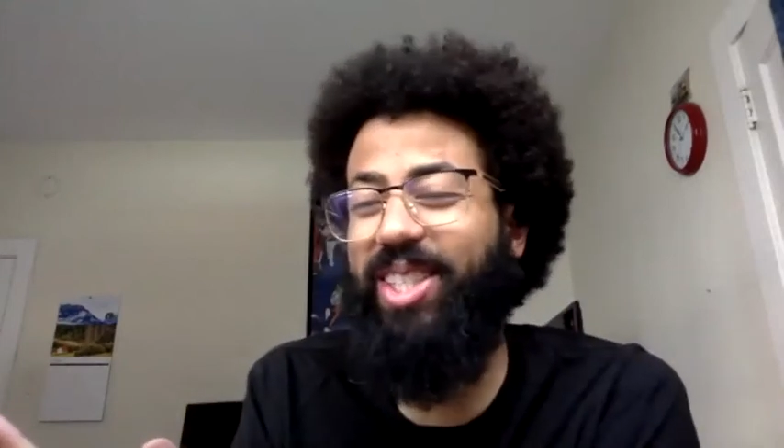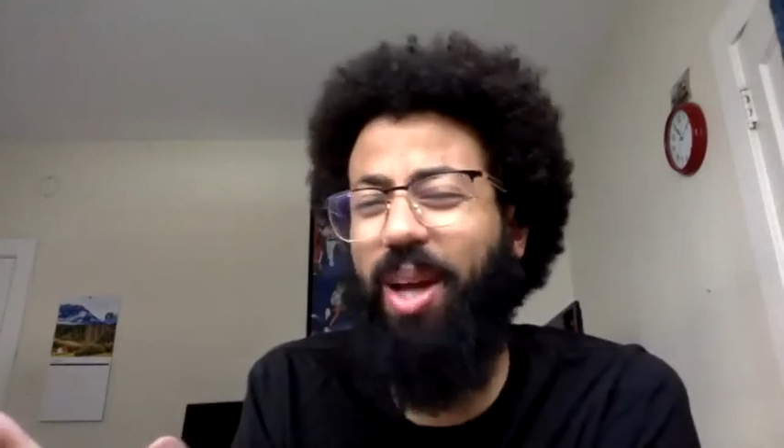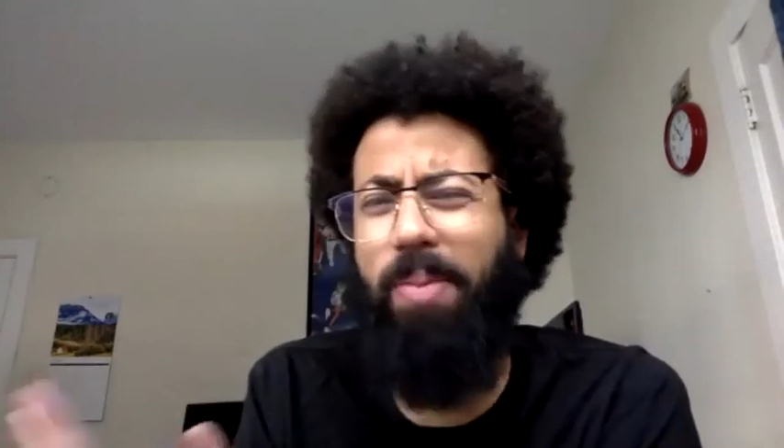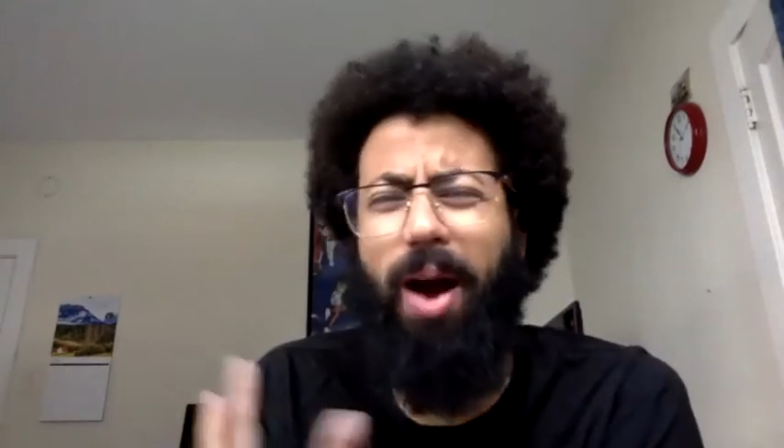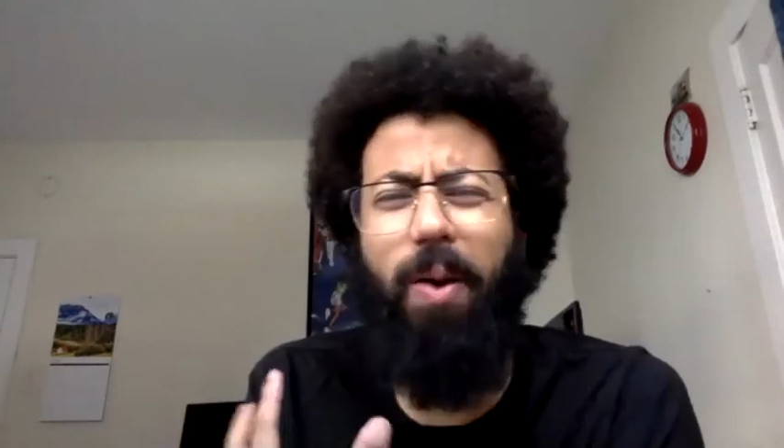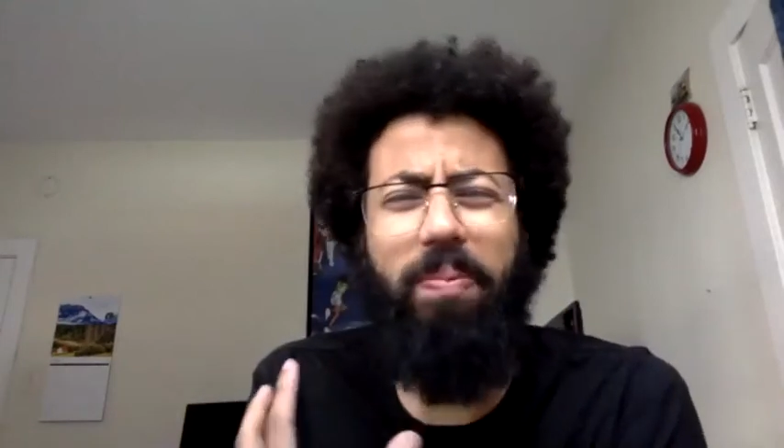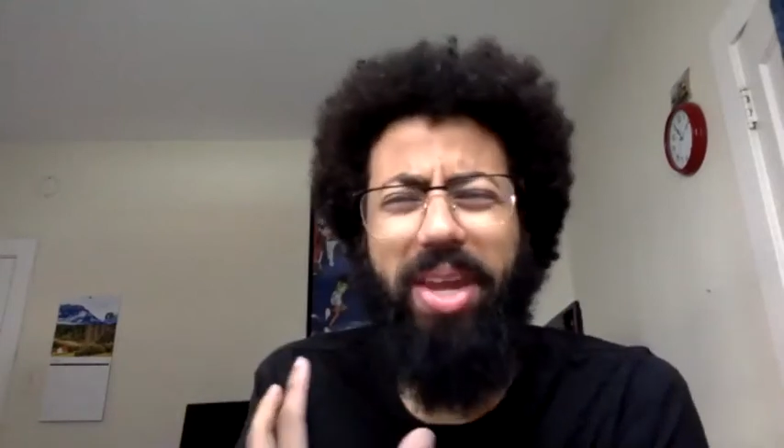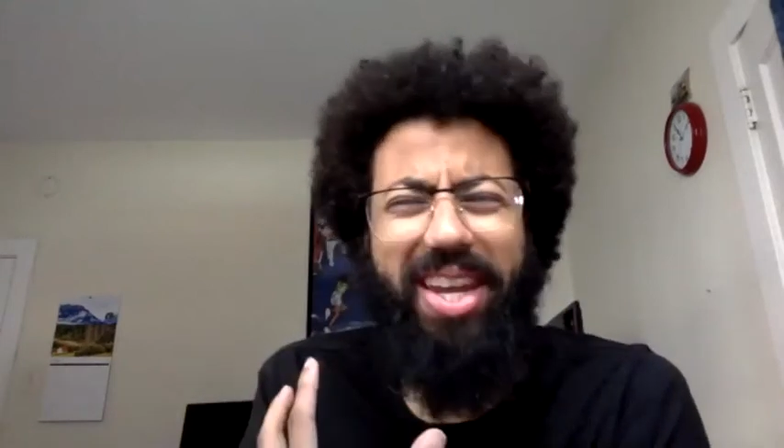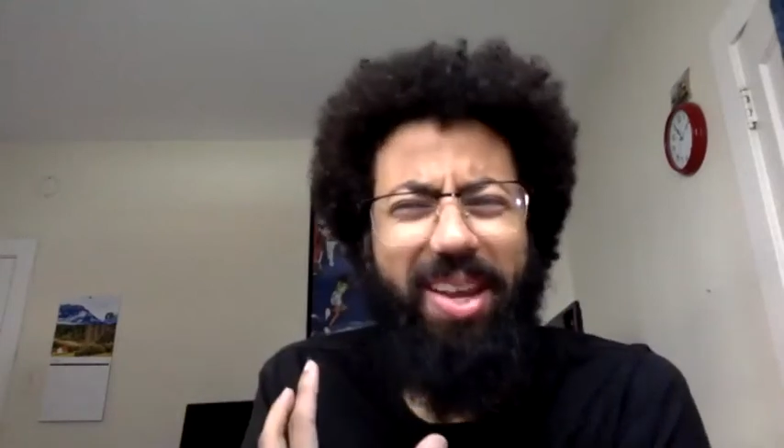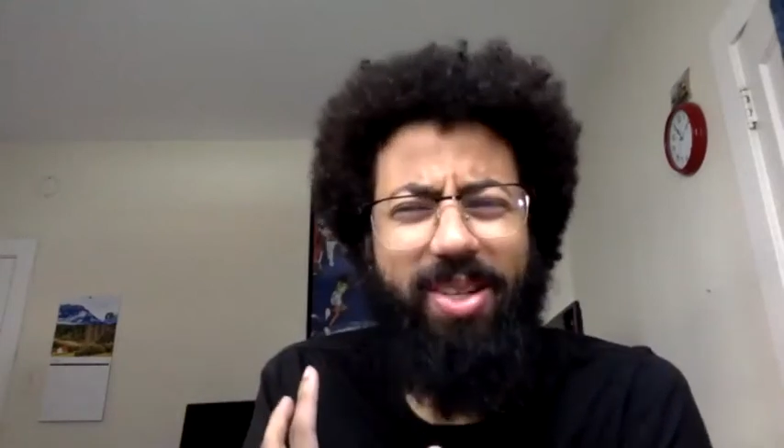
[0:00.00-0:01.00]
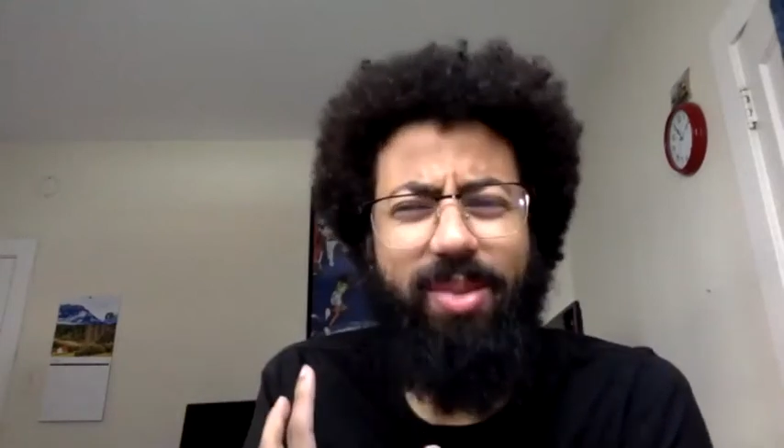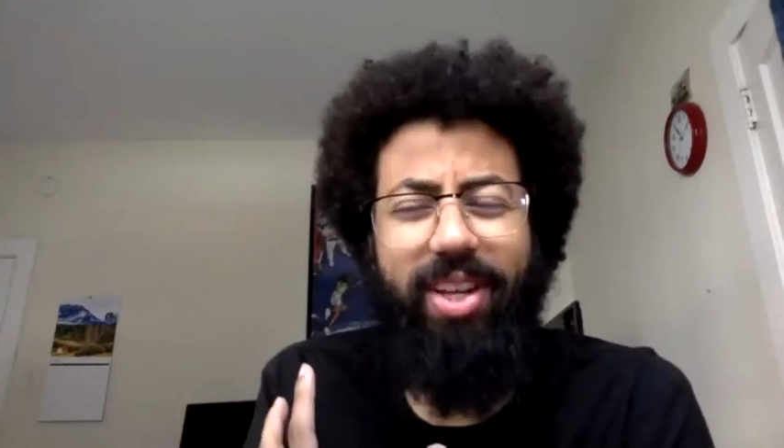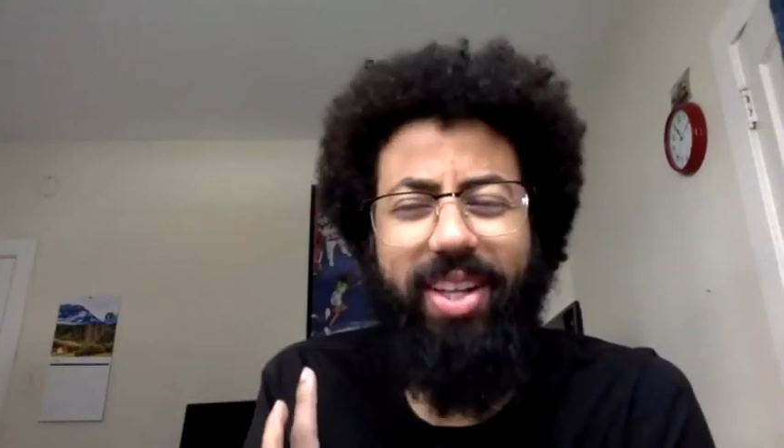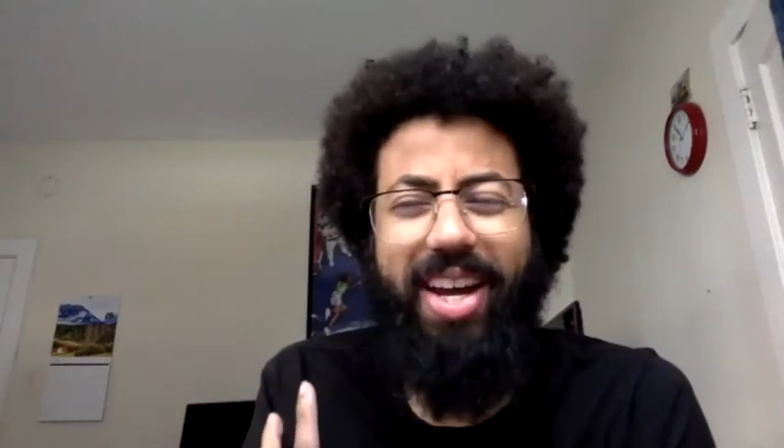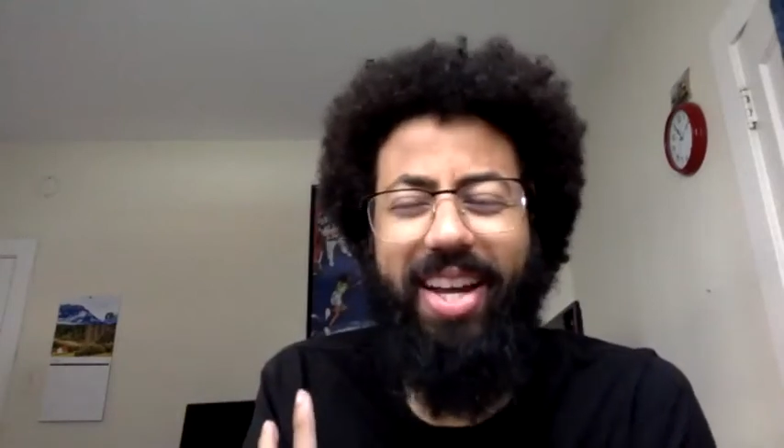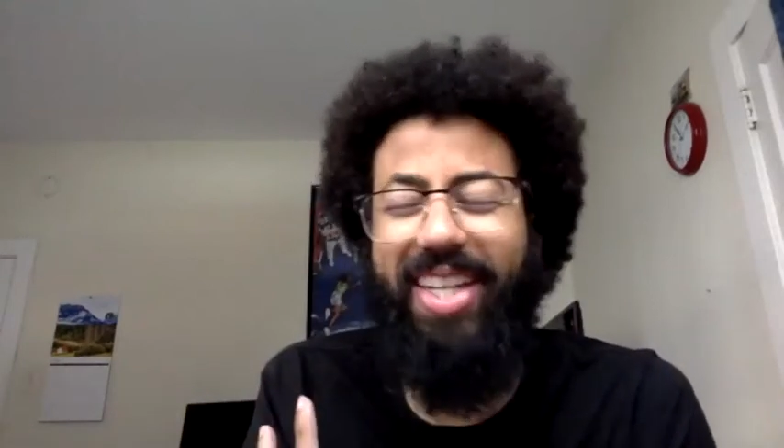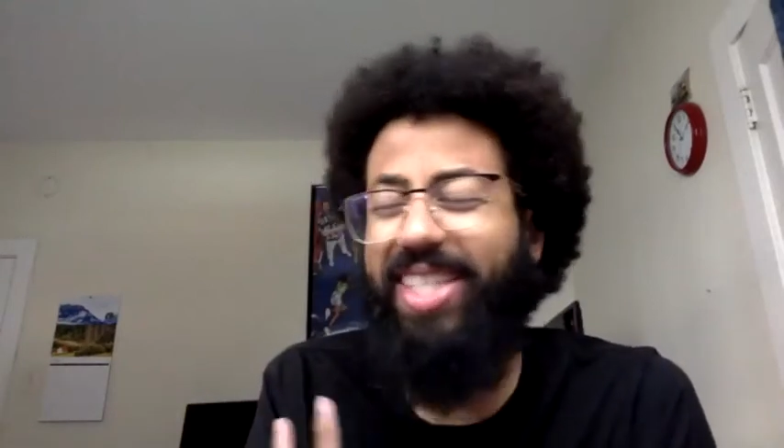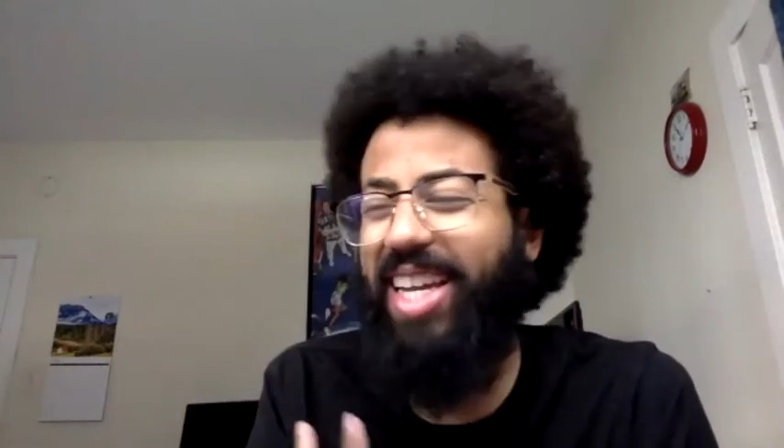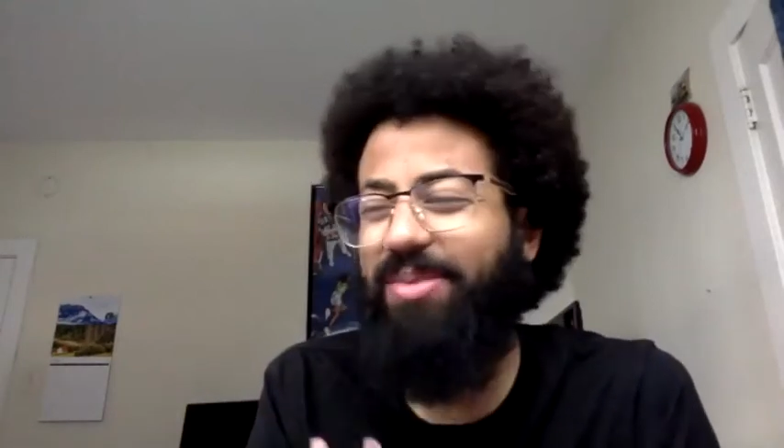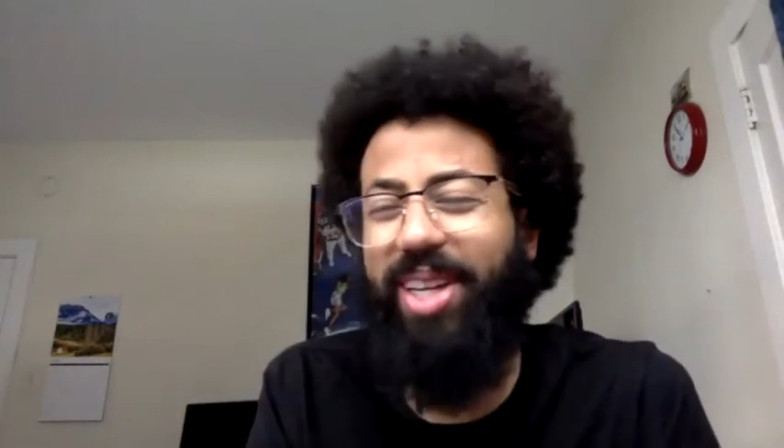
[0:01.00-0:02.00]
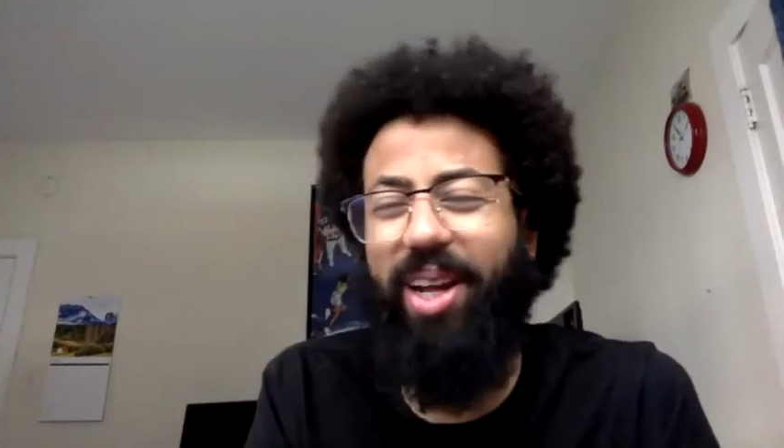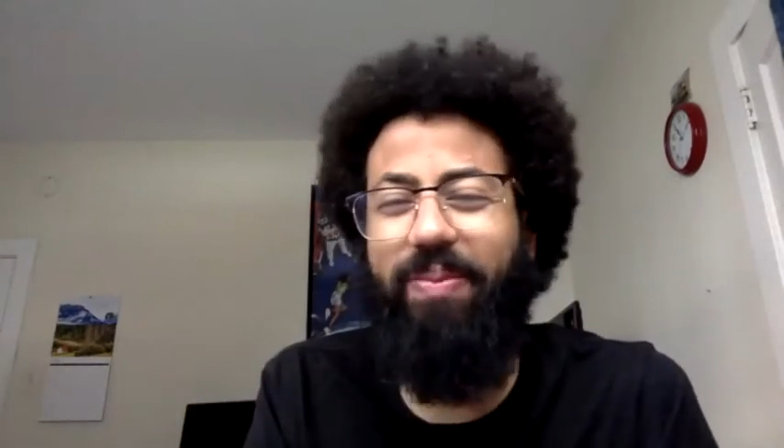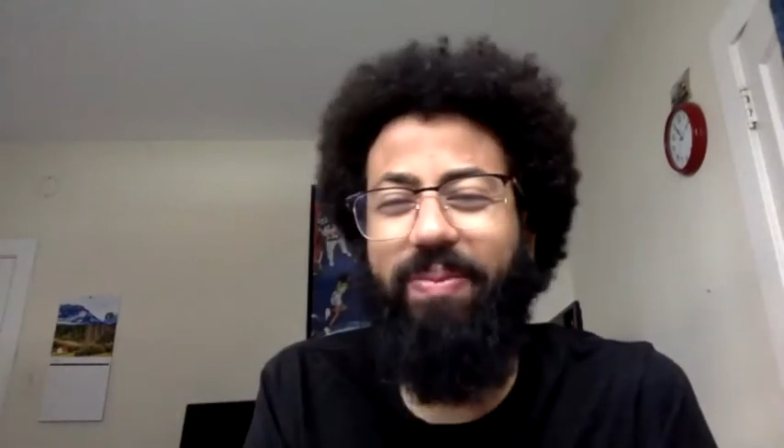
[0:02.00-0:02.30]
about me or something like that. It seems like a